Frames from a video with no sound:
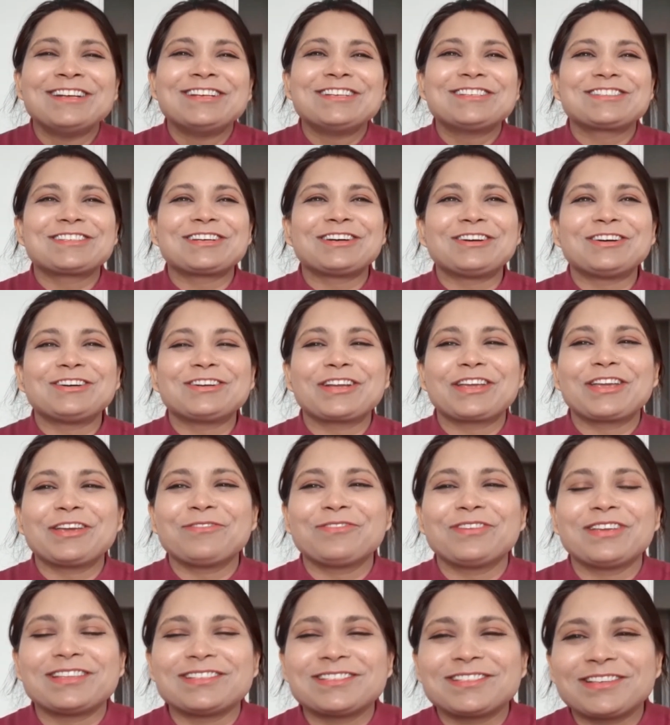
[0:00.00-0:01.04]
So give
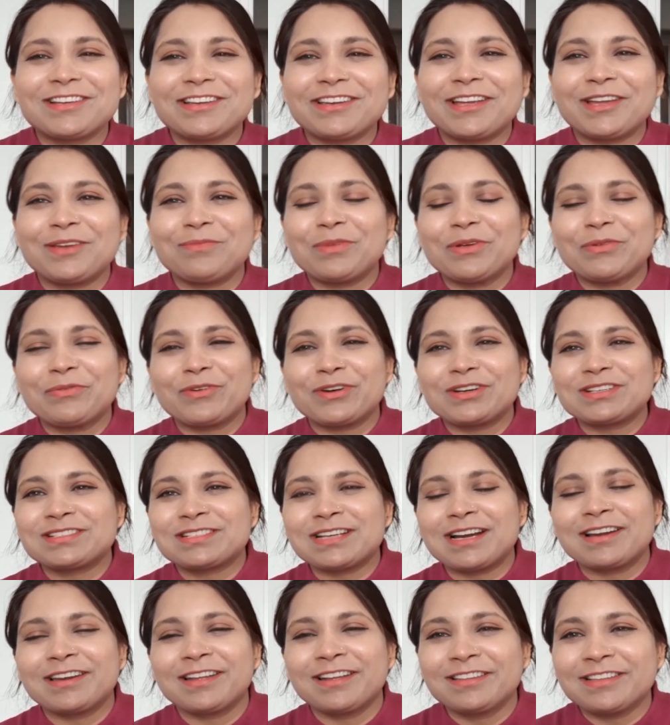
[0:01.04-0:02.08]
insulin before
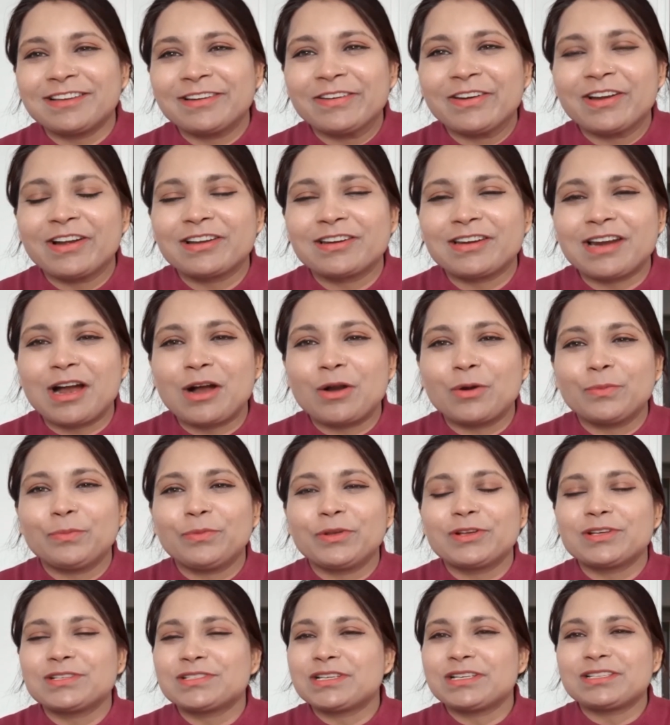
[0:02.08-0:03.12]
starting the drug round,
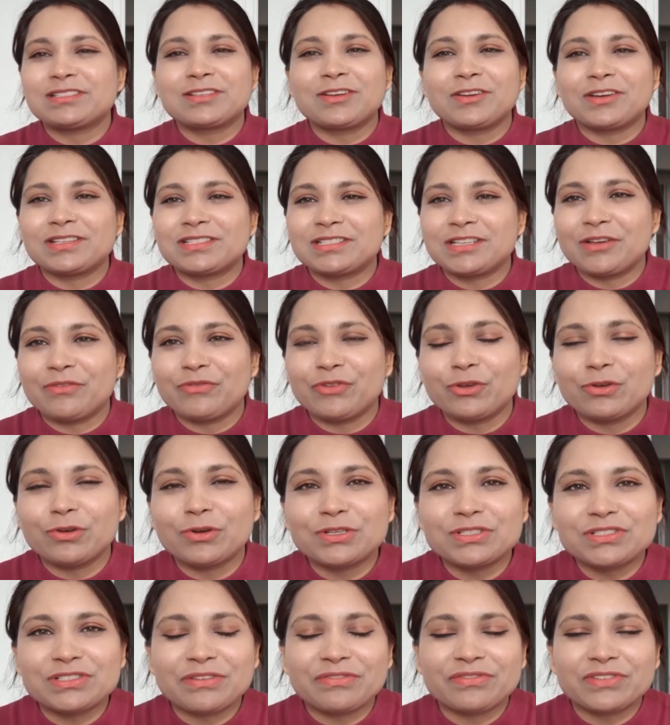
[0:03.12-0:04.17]
because it's gonna save you
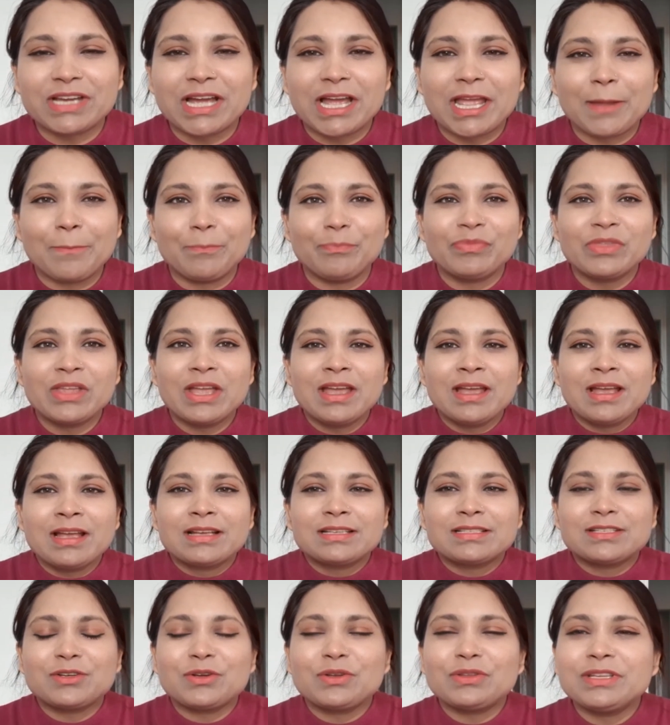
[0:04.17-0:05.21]
loads of time.
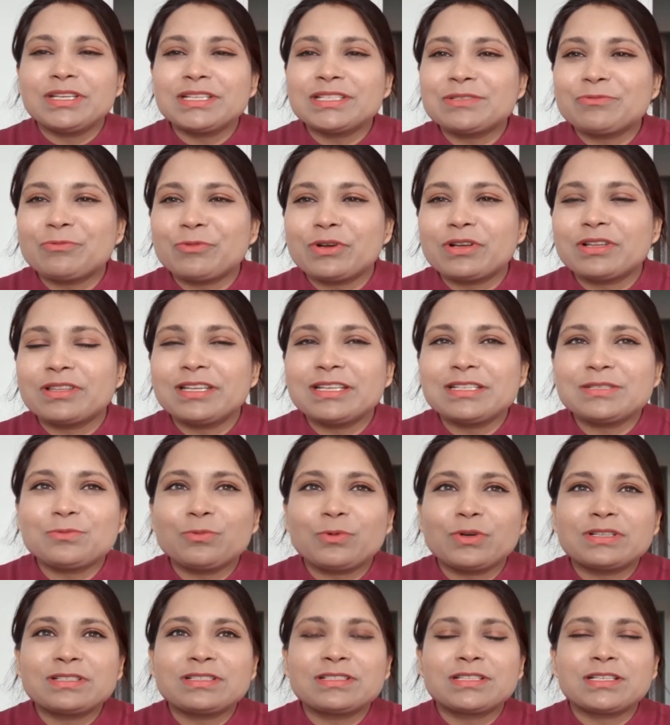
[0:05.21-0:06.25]
So this
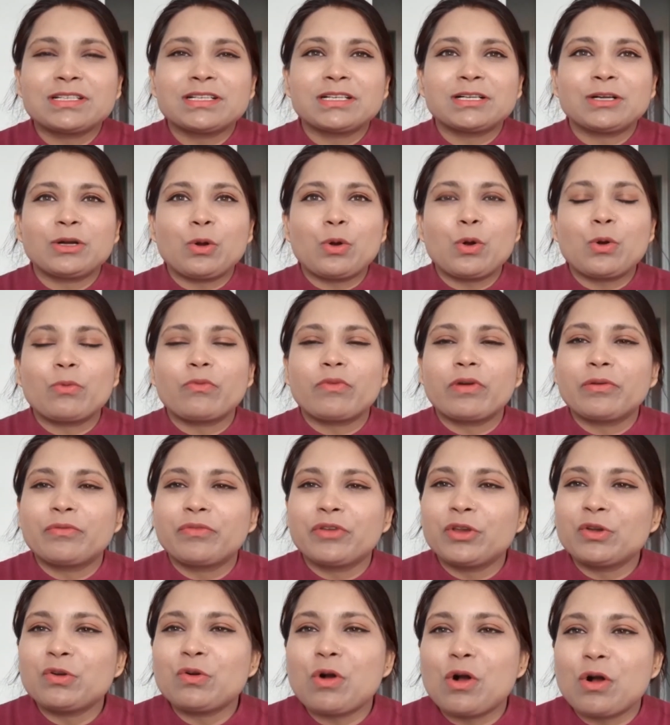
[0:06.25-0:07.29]
was the
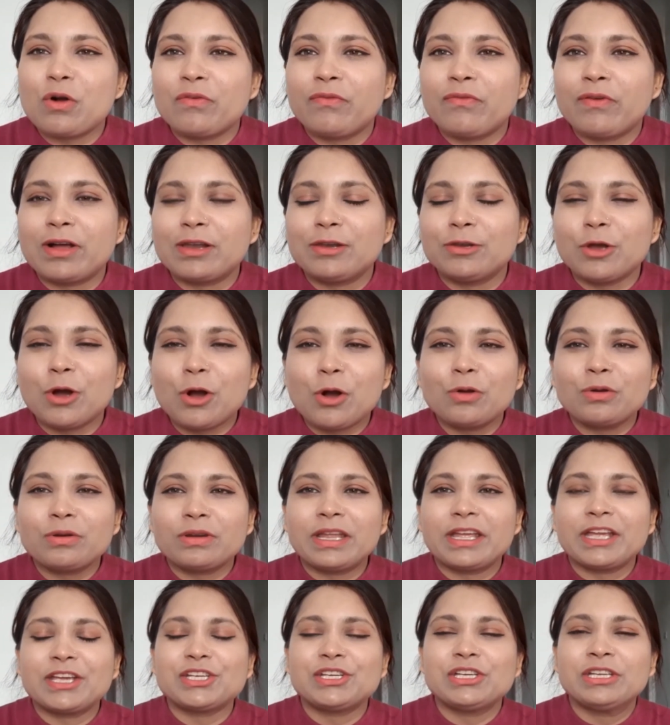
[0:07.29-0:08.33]
overview of a long
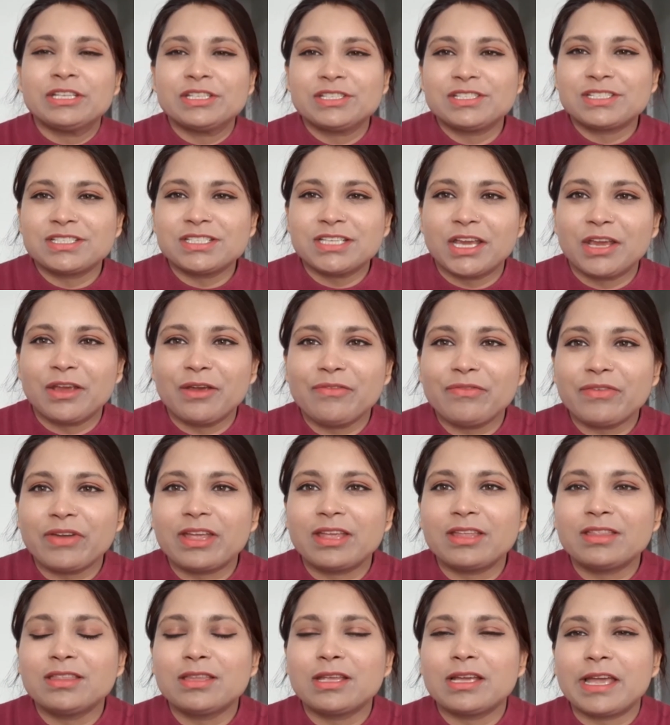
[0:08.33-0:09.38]
day shift
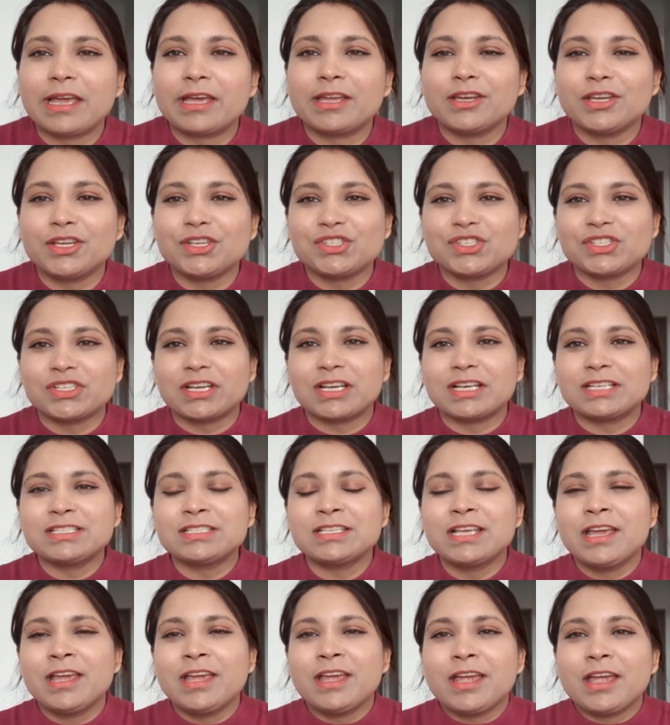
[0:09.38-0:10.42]
in the NHS.
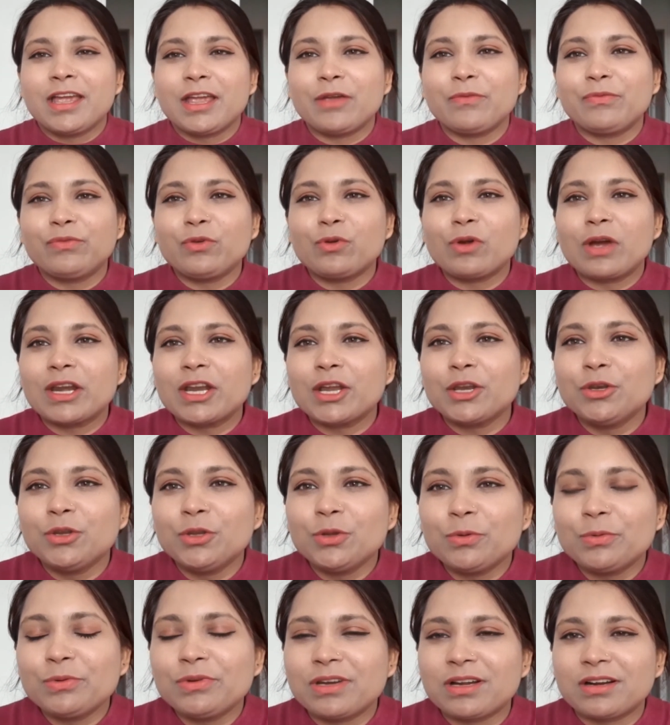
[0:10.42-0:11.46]
If you are a
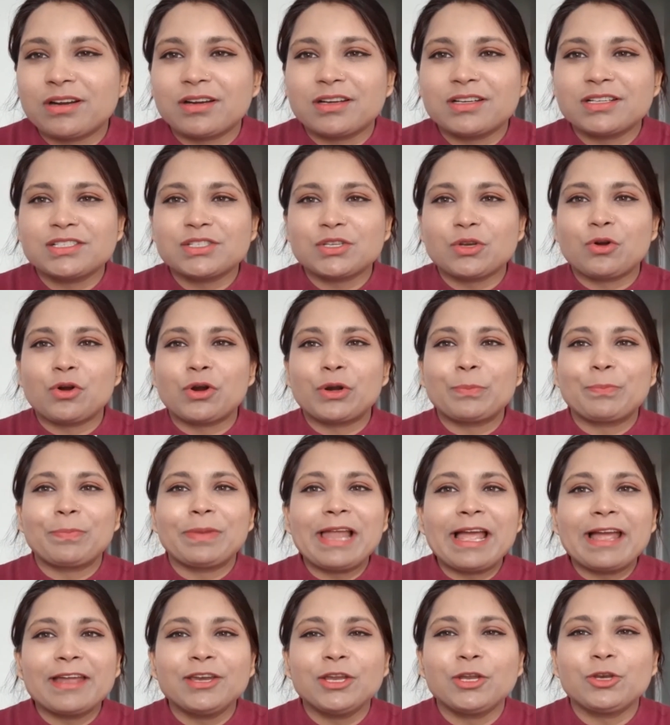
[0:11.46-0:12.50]
new nurse or
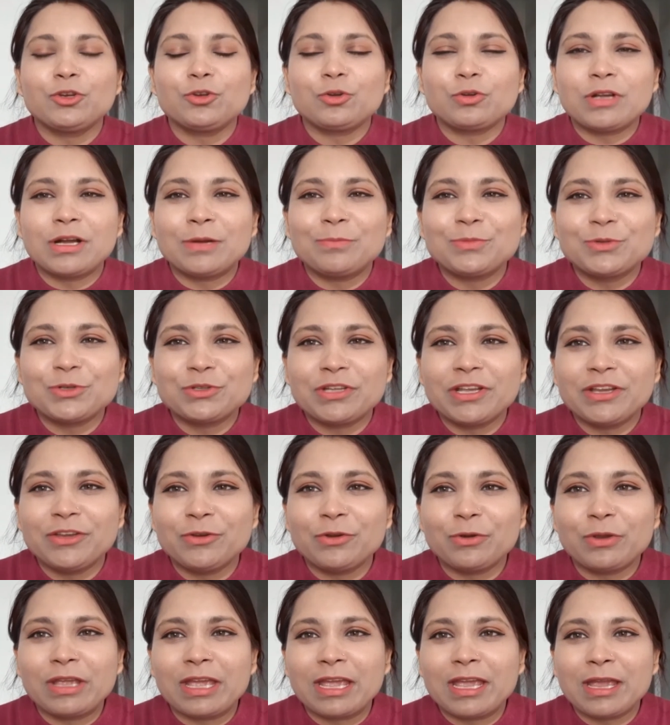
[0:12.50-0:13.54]
planning to come to the
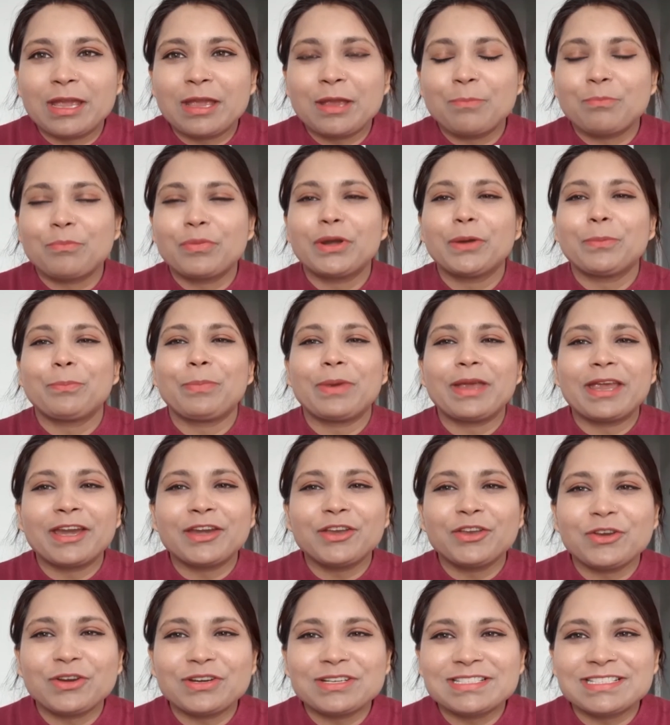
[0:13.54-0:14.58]
UK, prepare
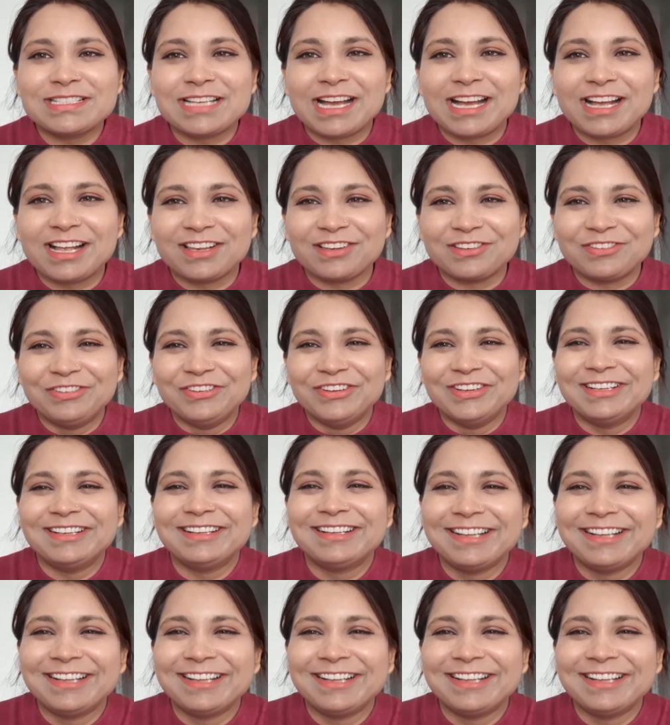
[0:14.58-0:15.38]
yourself.